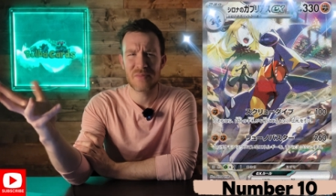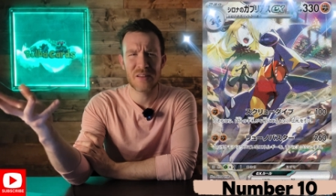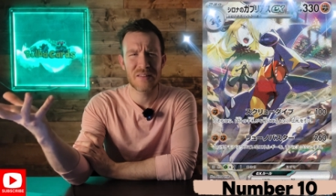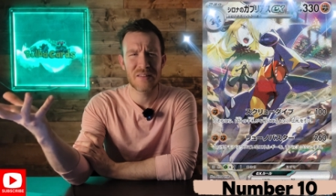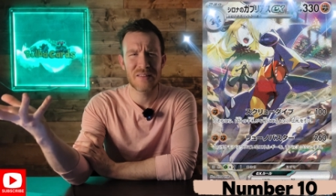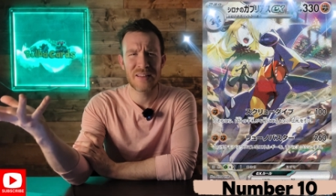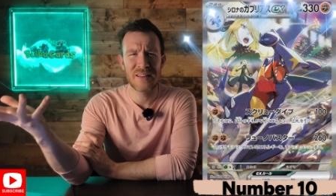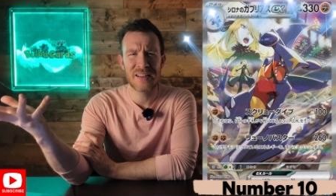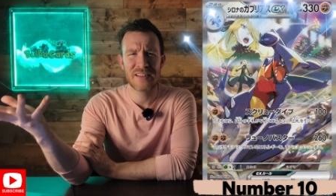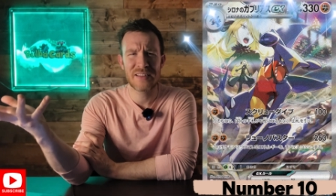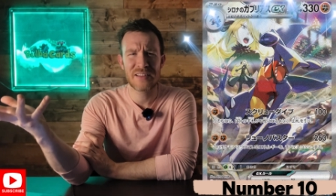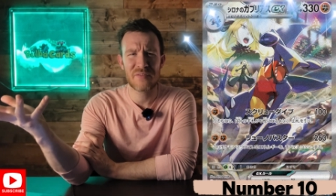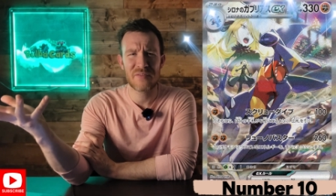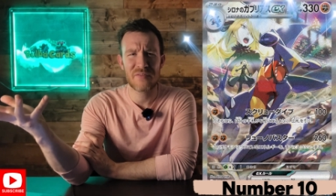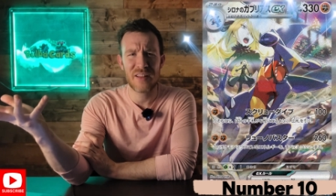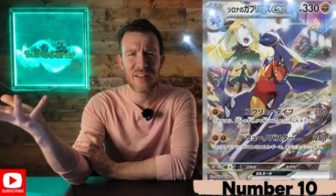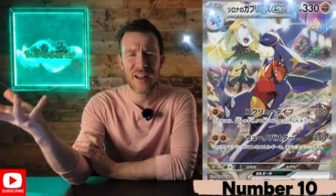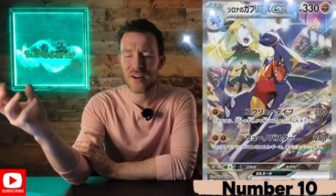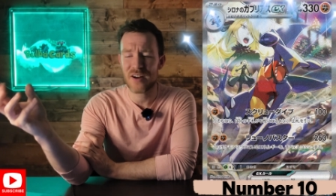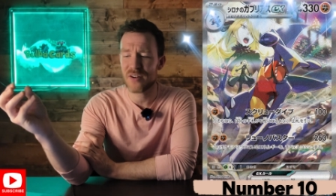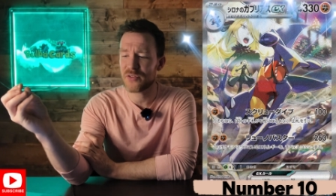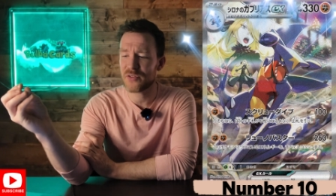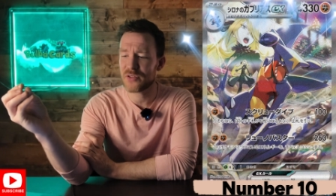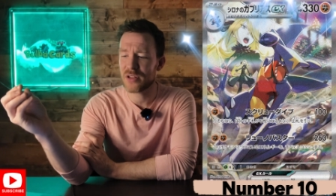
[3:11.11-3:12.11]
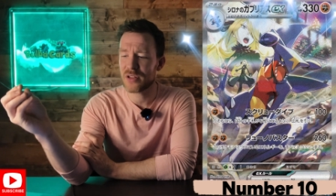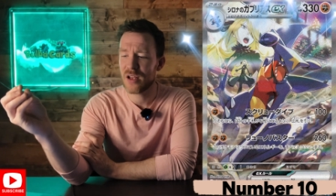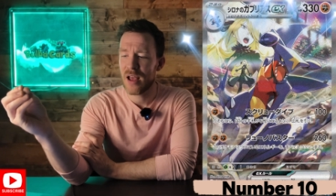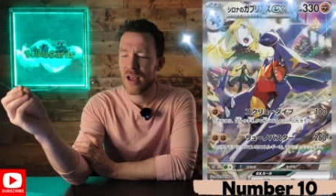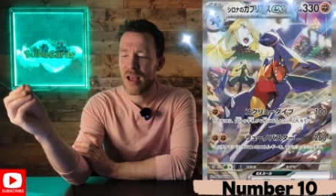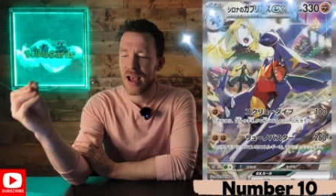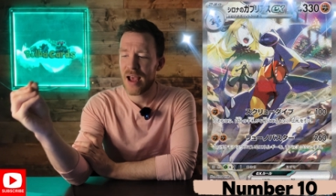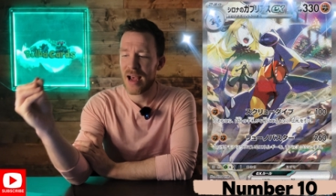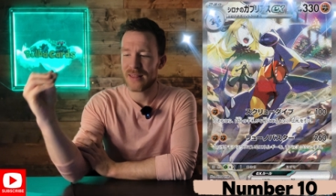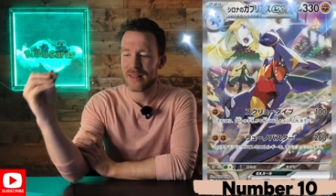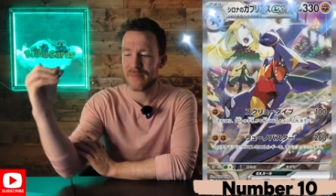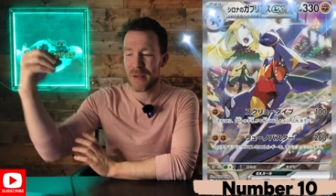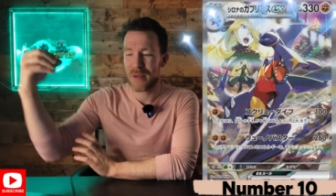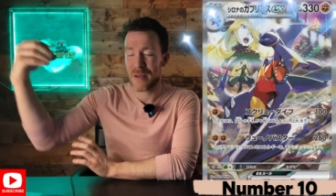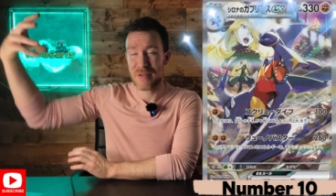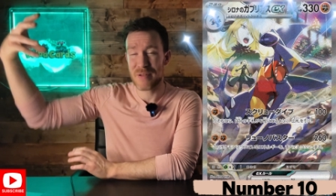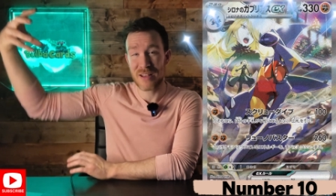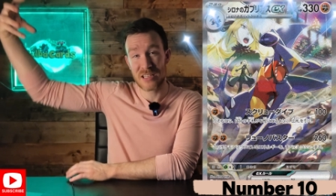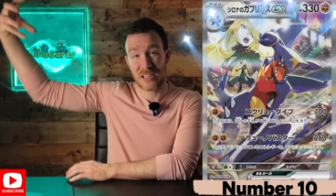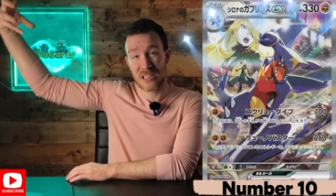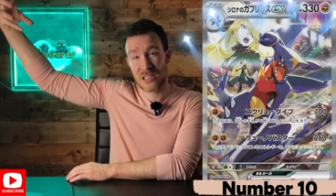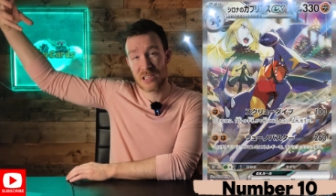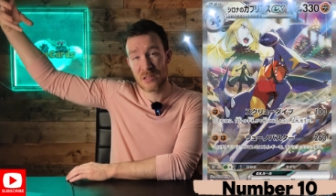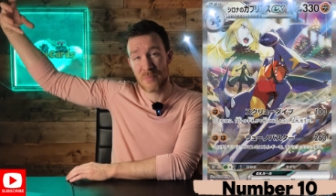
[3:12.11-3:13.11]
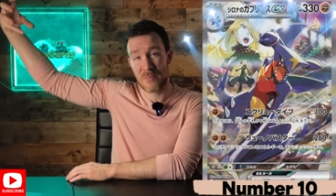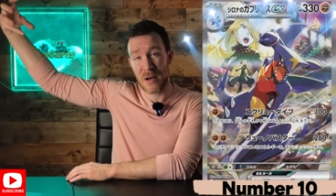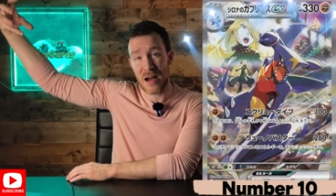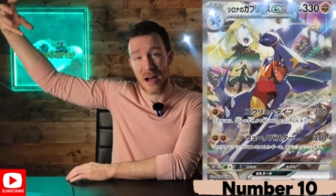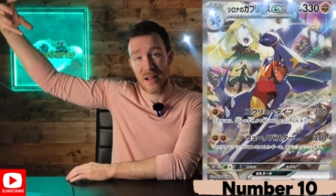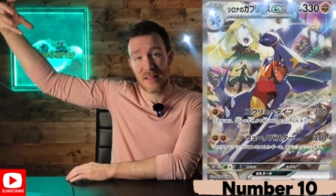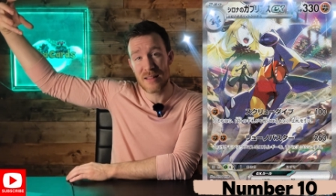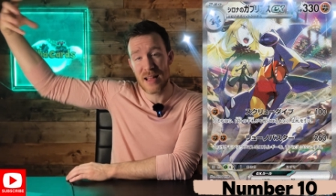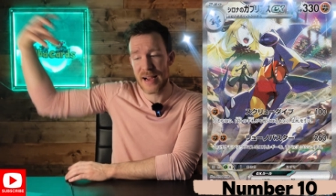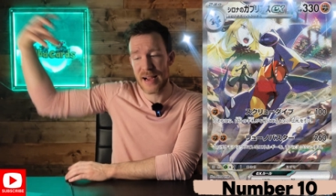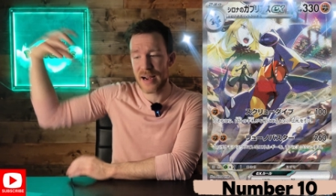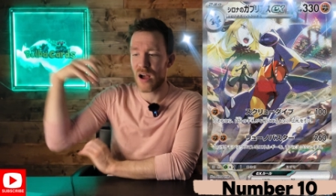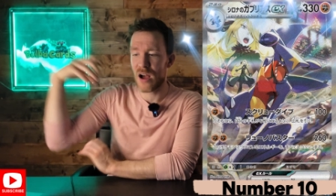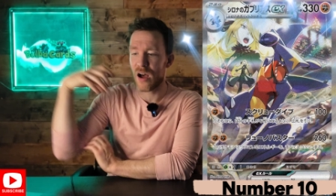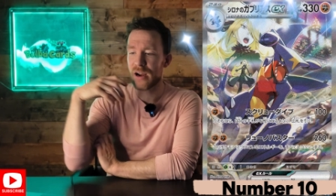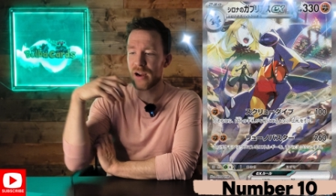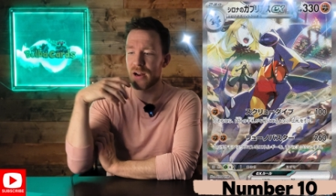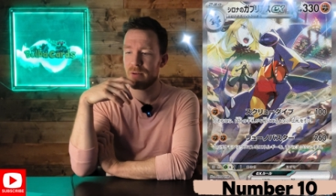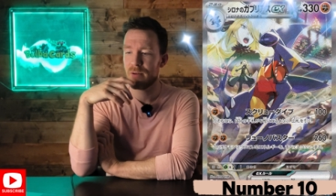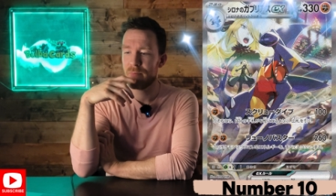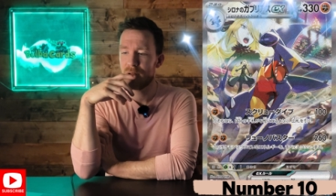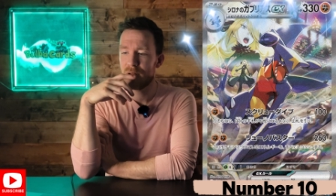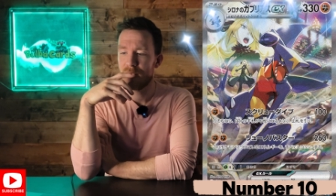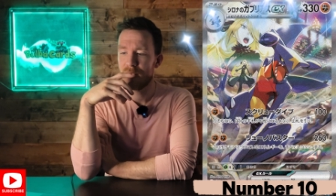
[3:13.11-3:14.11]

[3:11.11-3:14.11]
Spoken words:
lens flares, have maybe a spotlight on him.